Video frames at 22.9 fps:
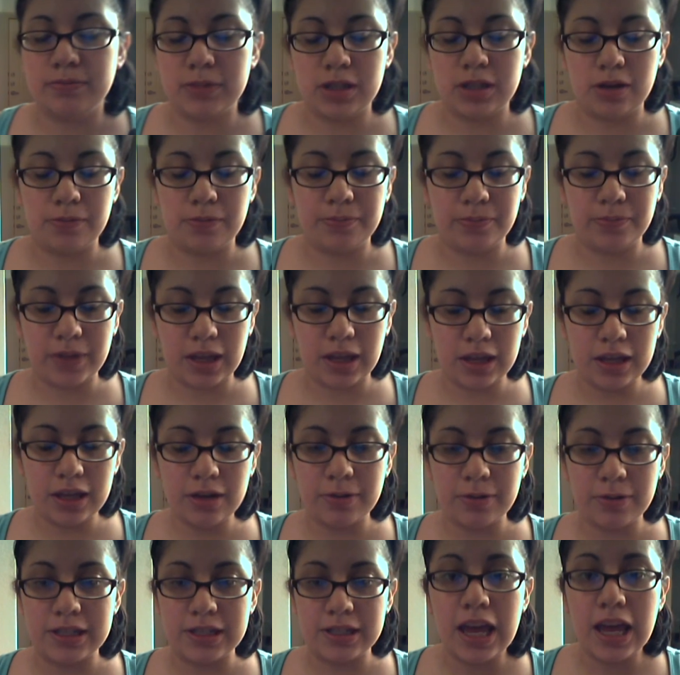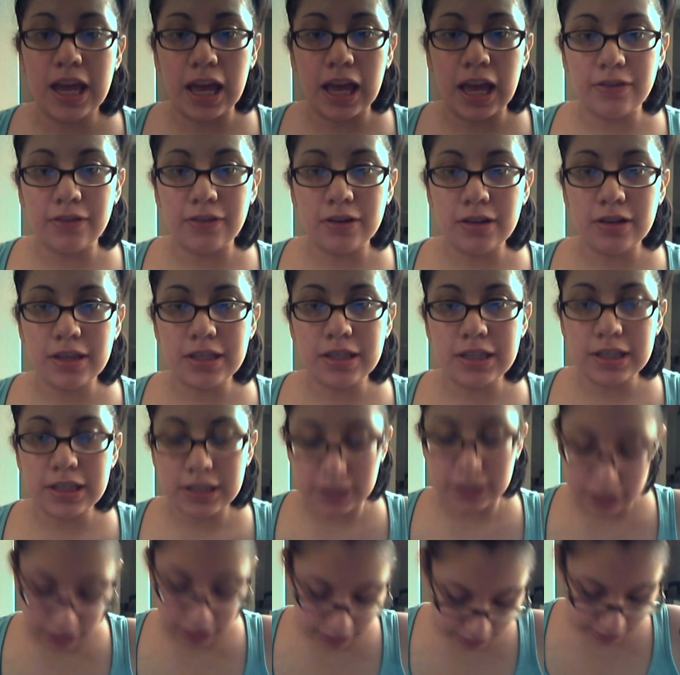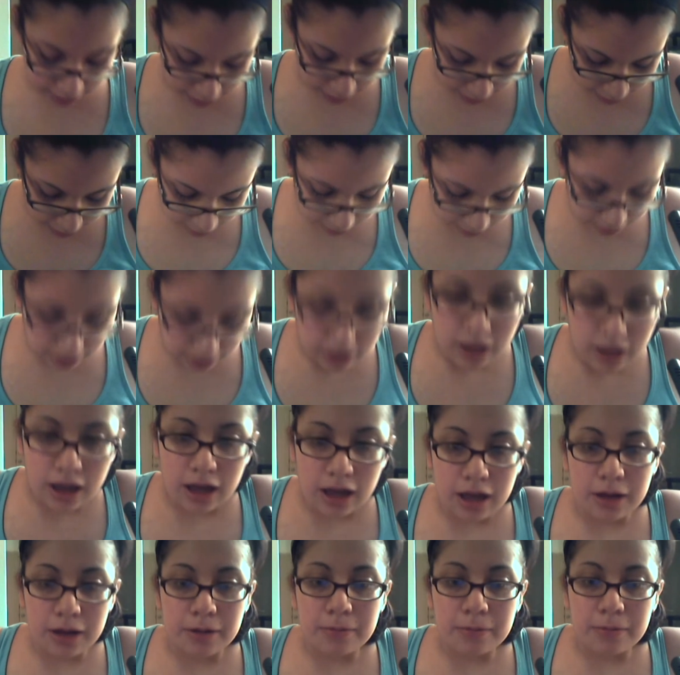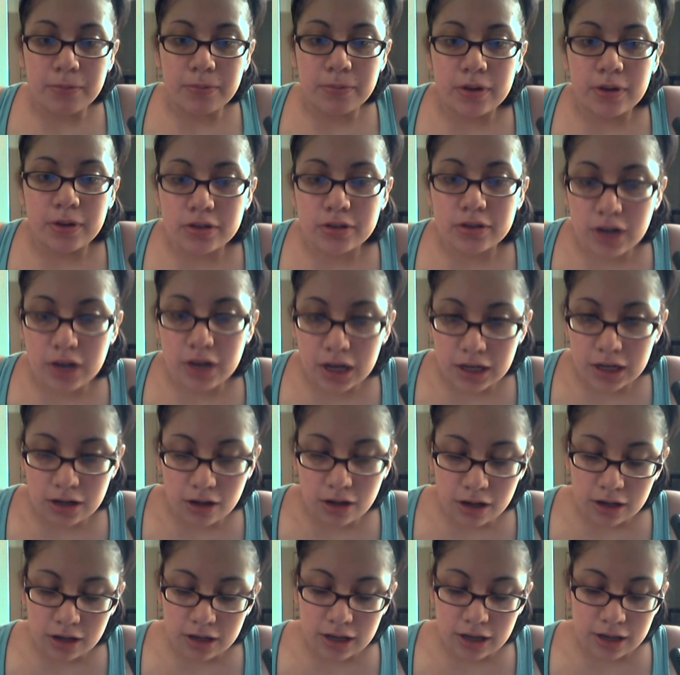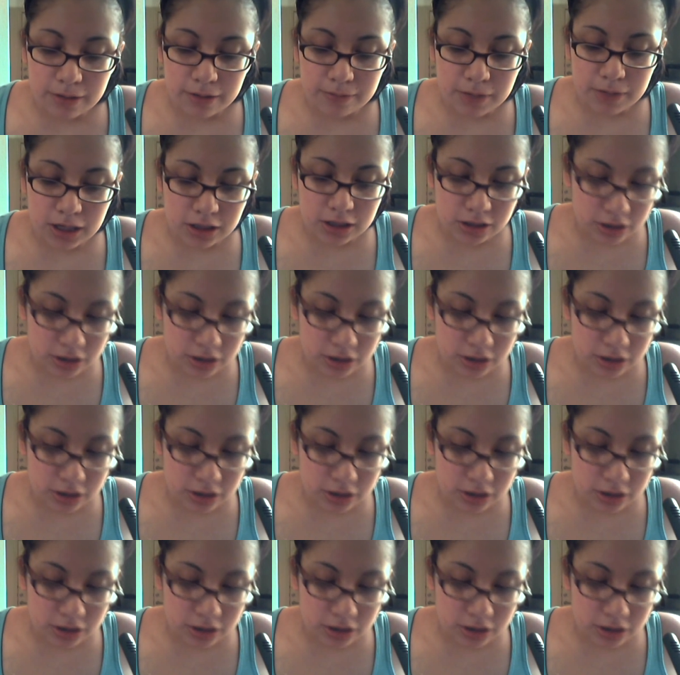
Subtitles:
So anyways, after this is done, try it on and make